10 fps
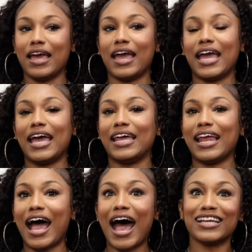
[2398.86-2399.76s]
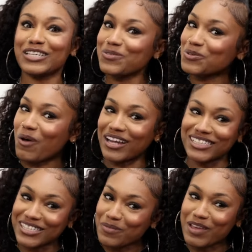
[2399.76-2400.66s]
And I just was
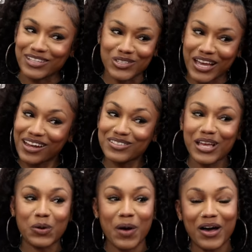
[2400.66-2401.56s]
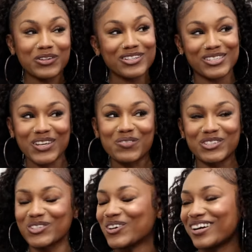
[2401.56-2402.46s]
watching them yesterday and I was like, wow, you're so
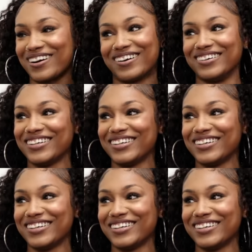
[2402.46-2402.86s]
mature, girl.